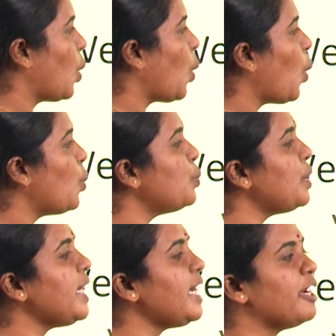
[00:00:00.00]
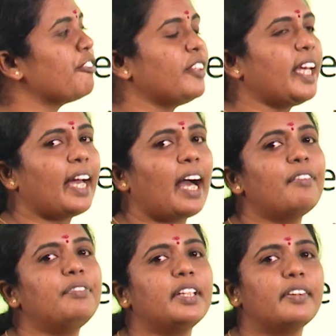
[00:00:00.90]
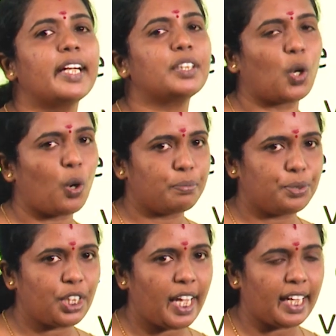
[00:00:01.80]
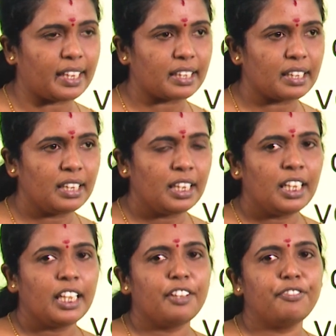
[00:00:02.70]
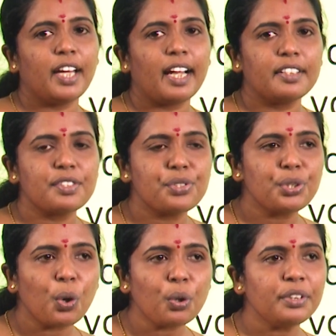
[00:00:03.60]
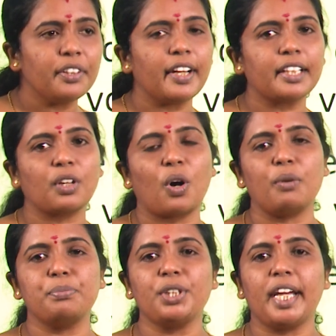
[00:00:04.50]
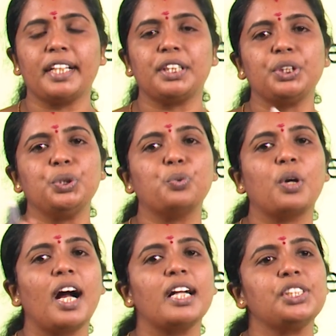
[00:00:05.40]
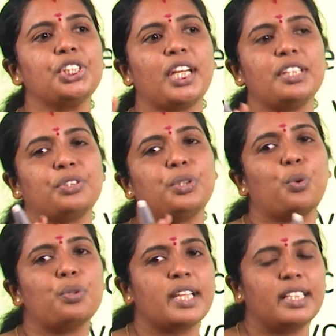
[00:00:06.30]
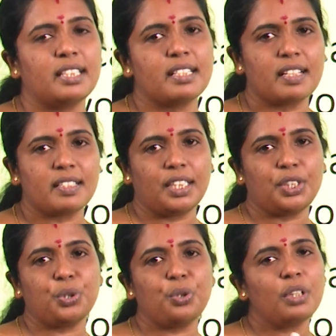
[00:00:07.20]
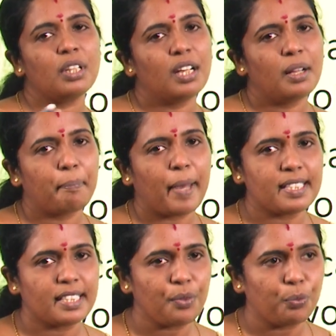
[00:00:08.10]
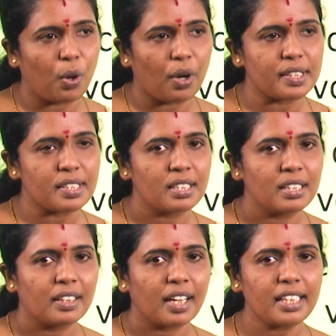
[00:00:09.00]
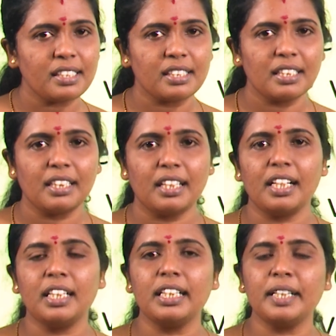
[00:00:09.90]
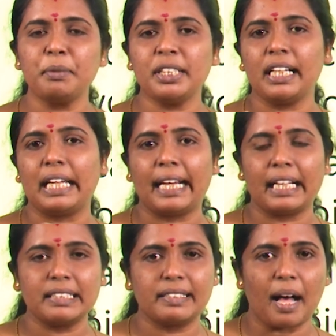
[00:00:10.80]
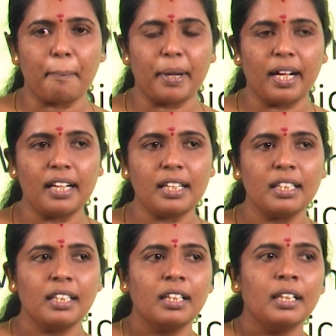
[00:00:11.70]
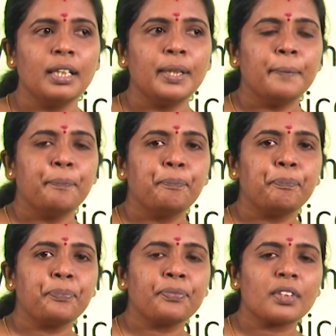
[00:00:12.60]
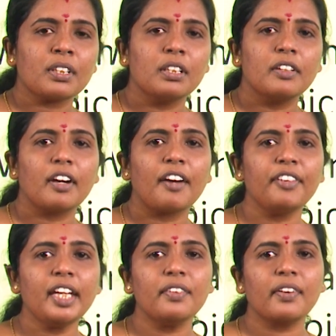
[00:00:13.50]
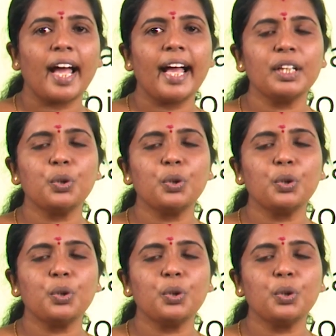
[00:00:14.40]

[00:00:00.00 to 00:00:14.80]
only if they have direct object. If there is no direct object, you can't change those sentences into passive voice, right? Let me tell an example. Ravi ran